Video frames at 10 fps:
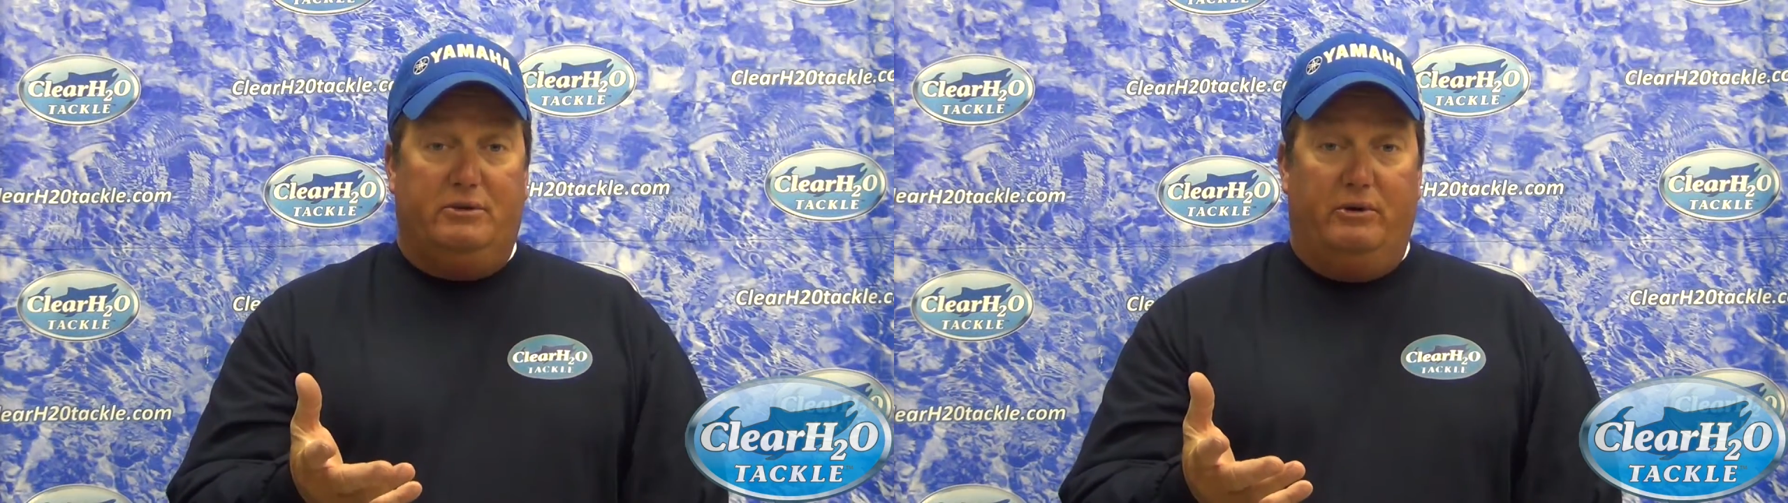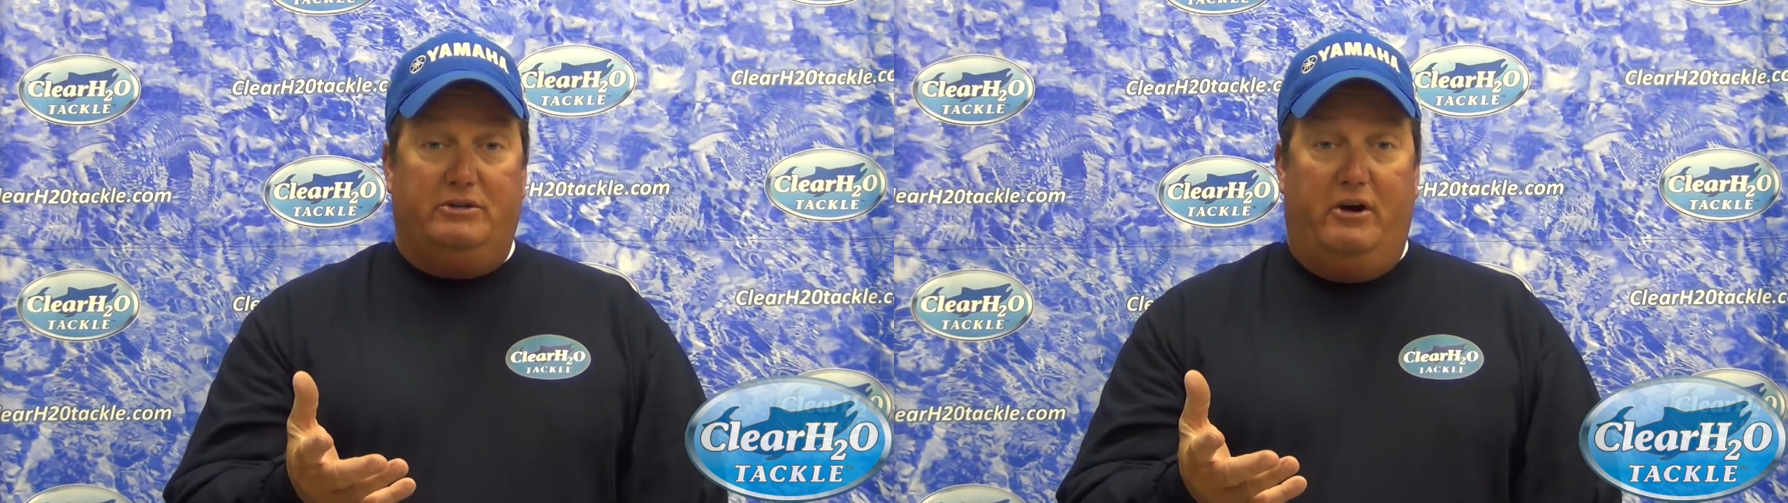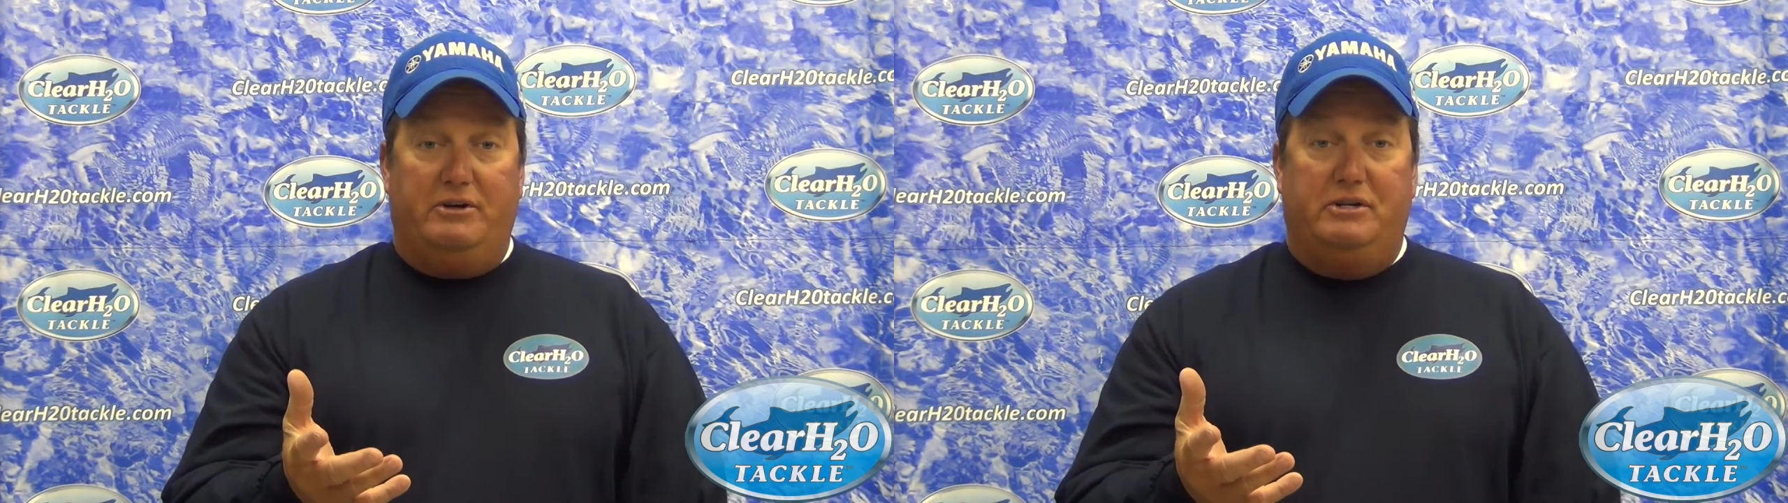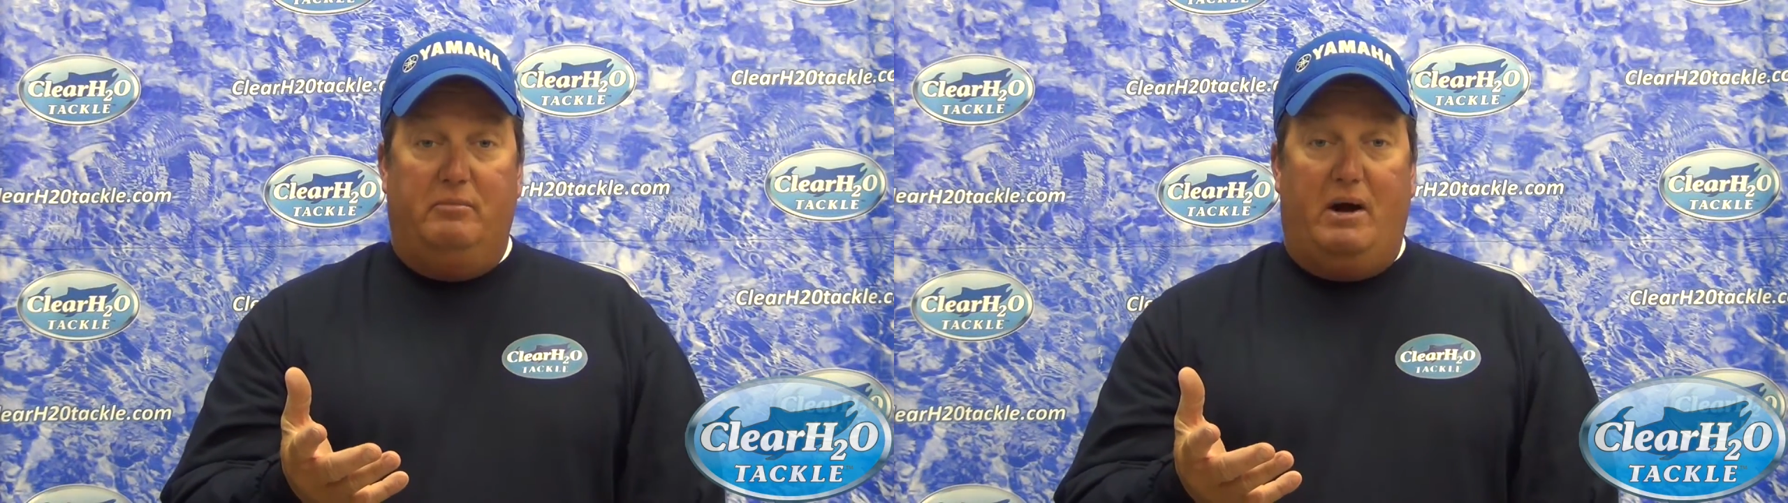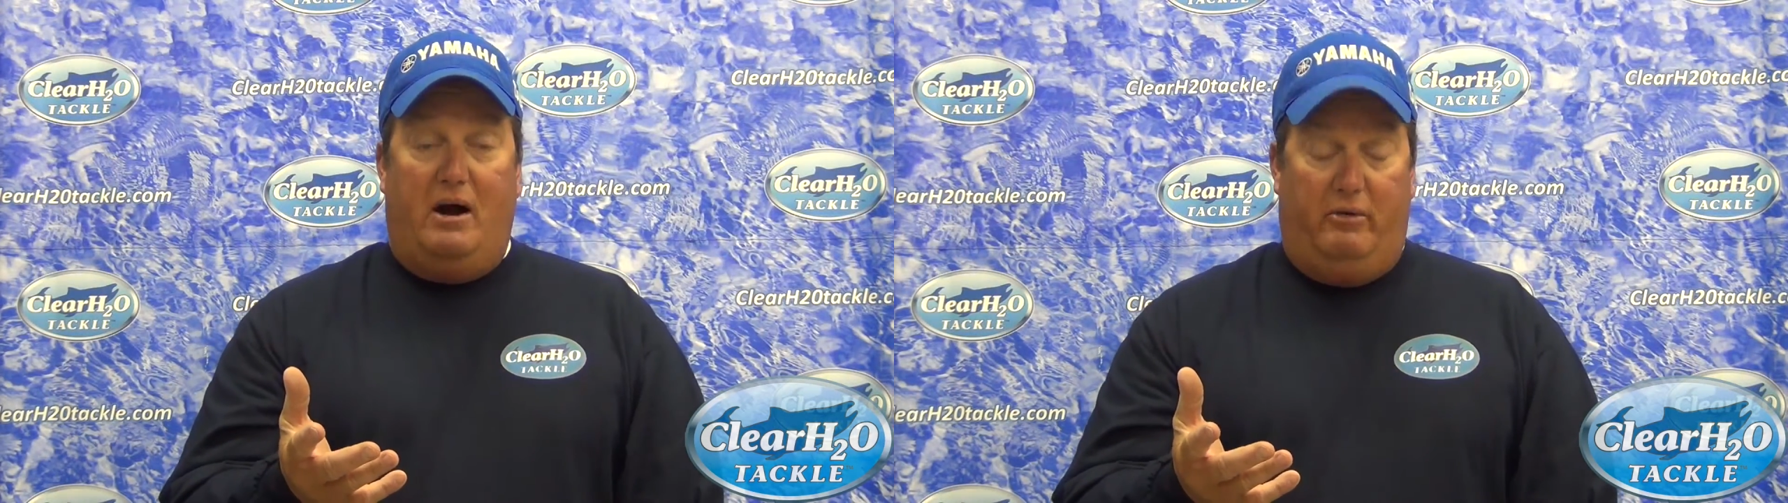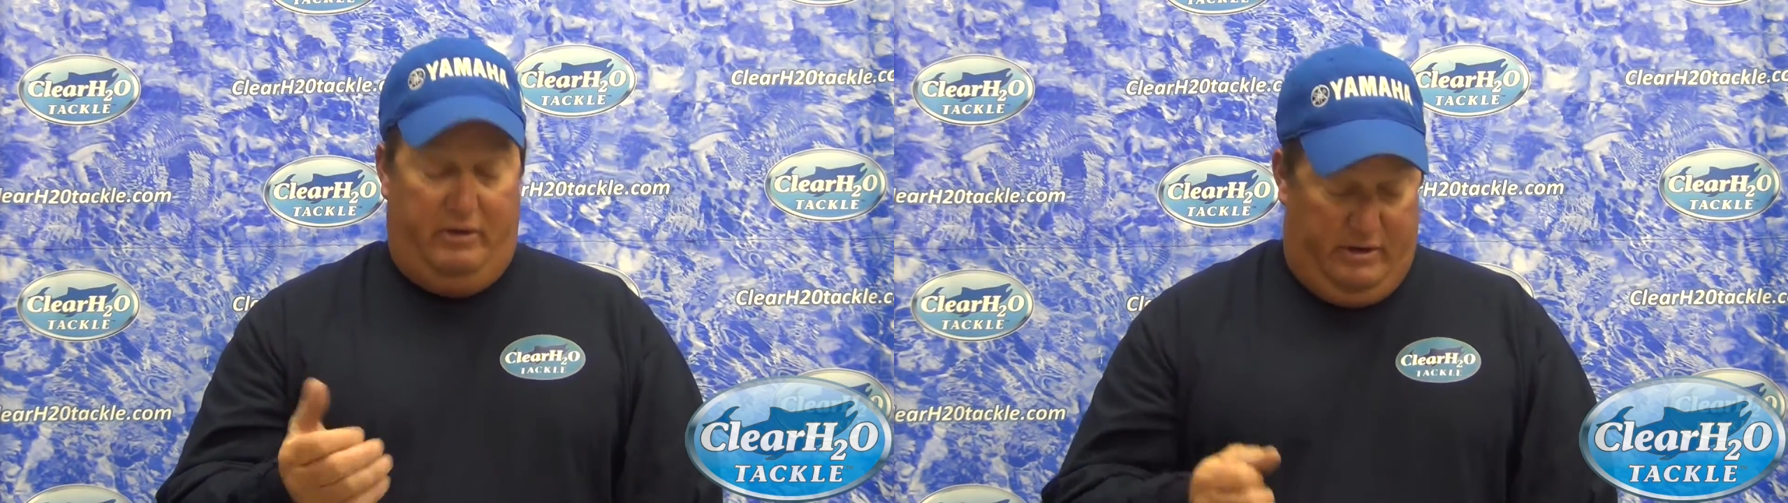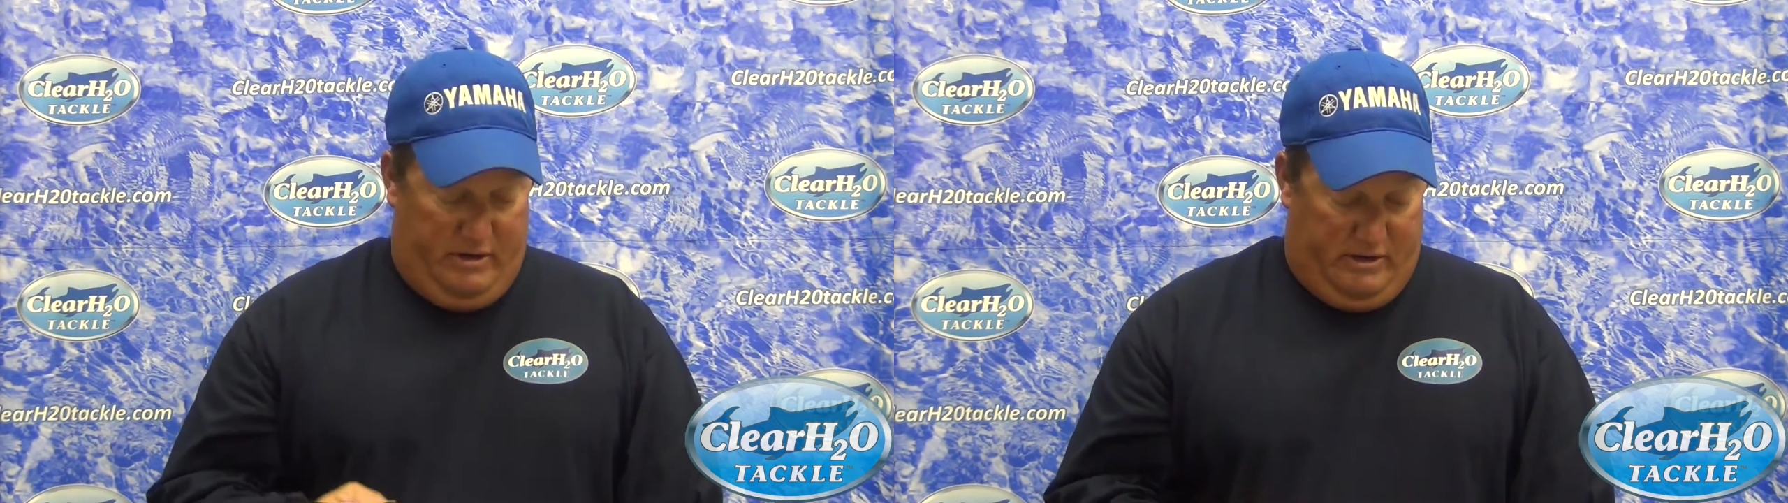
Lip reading: I want to talk to you about